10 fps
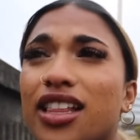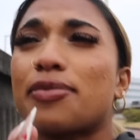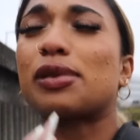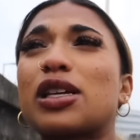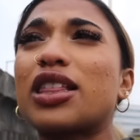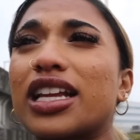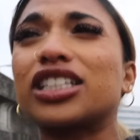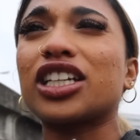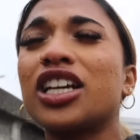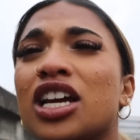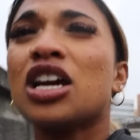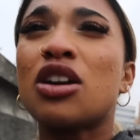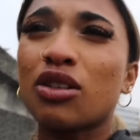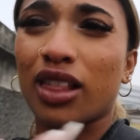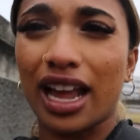the police station
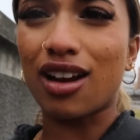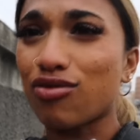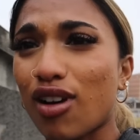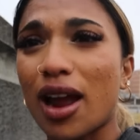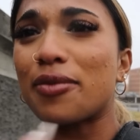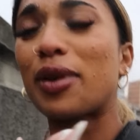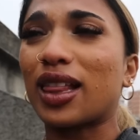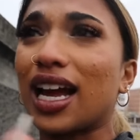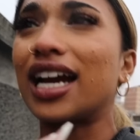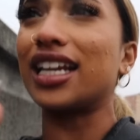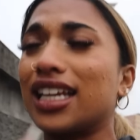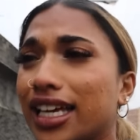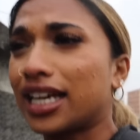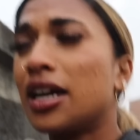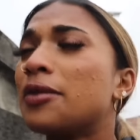was like right beside it,
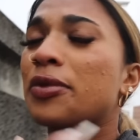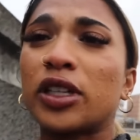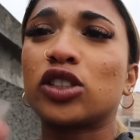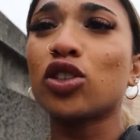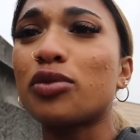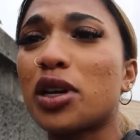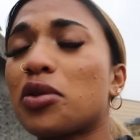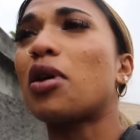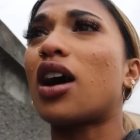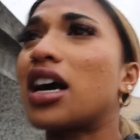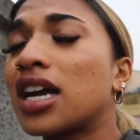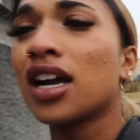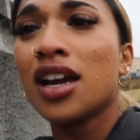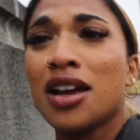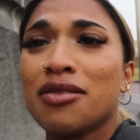like a 2-minute walk.
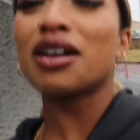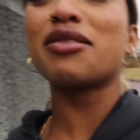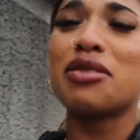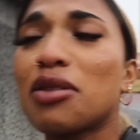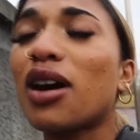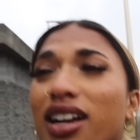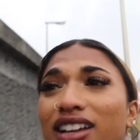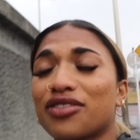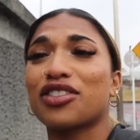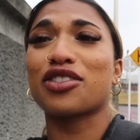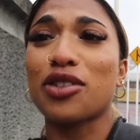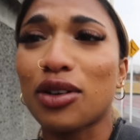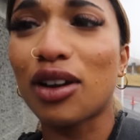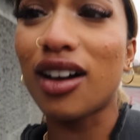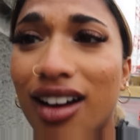But I've been walking for so
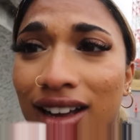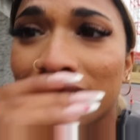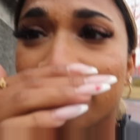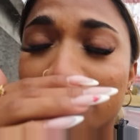long.